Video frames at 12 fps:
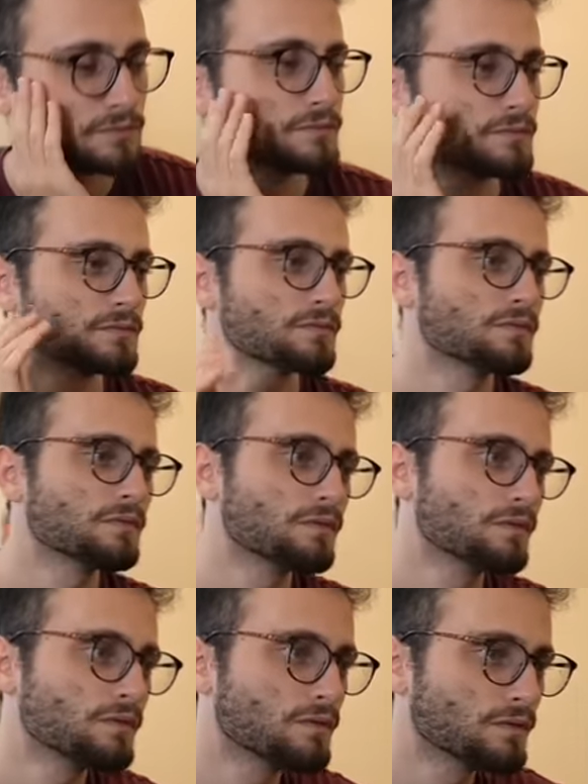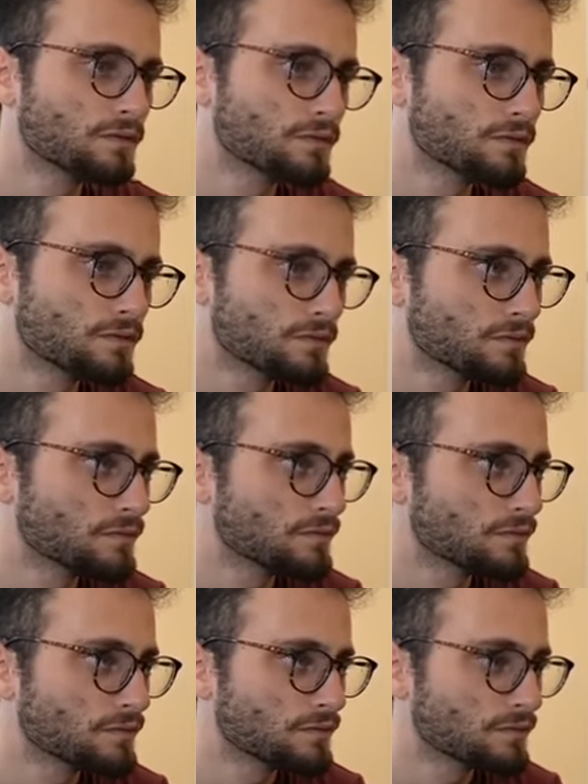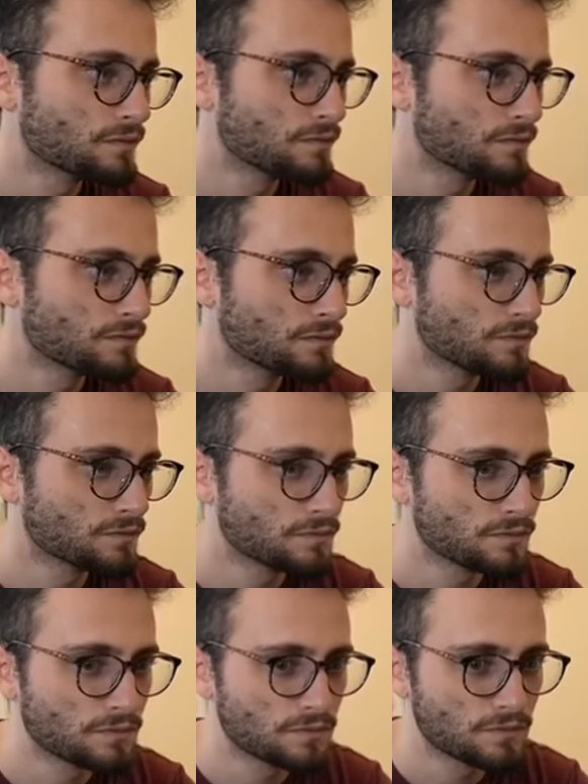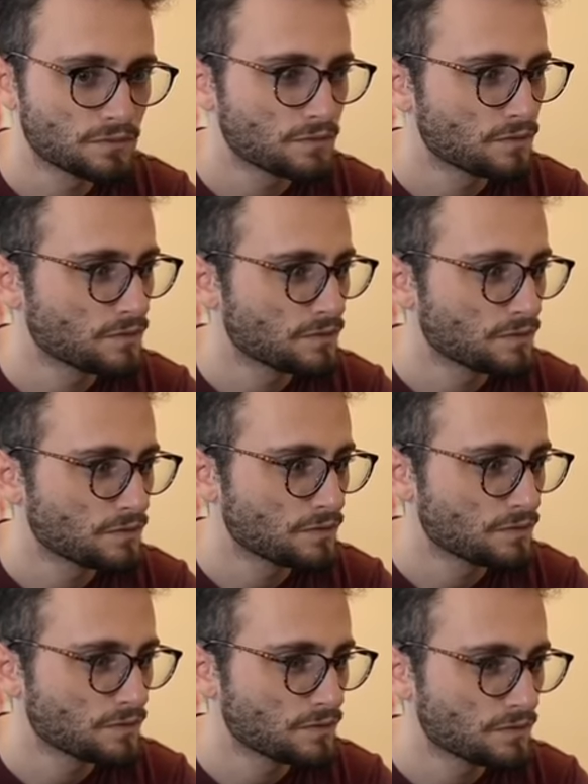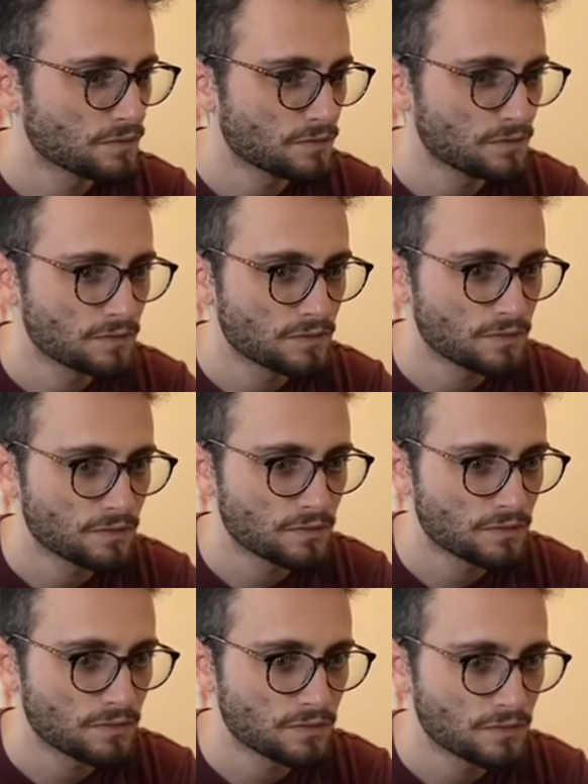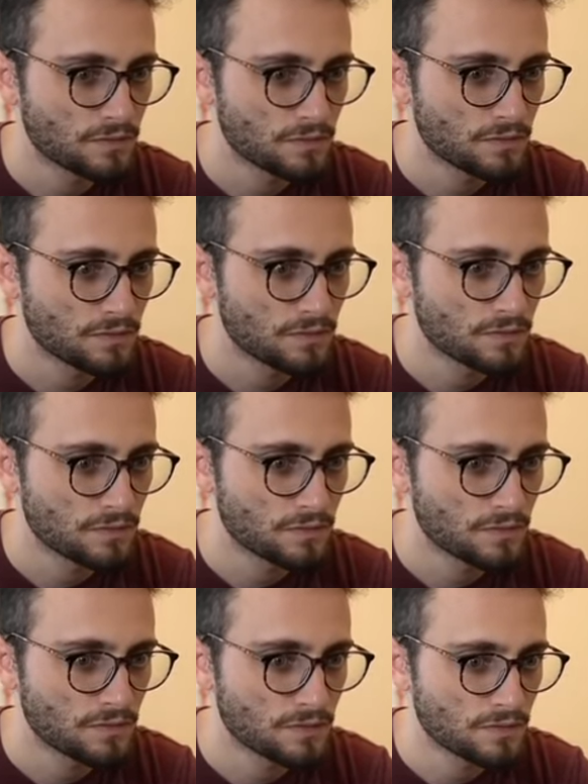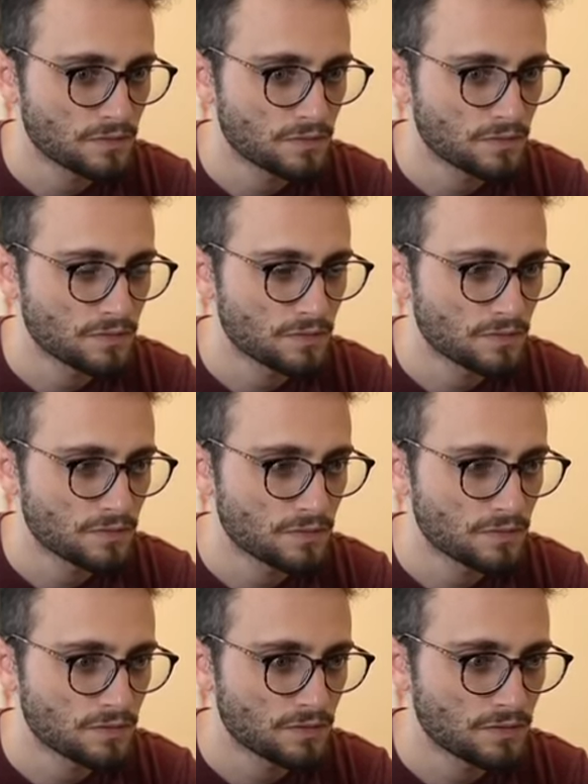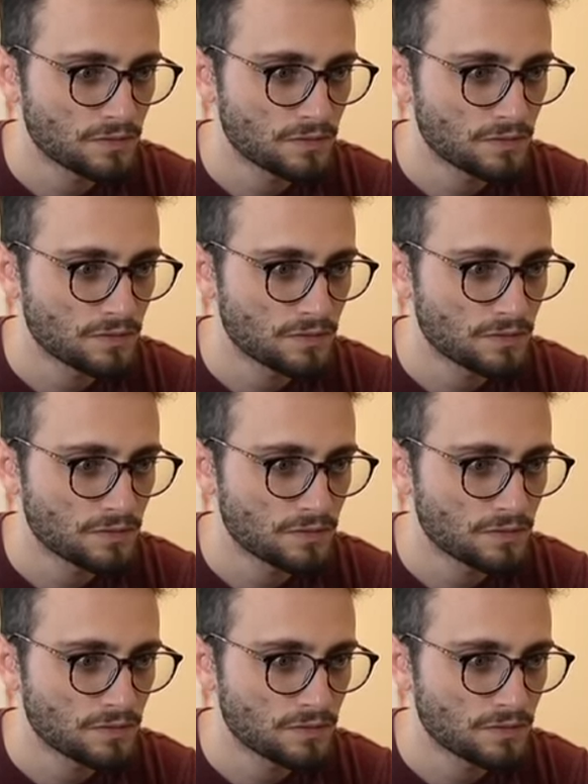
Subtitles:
Nobody speaks.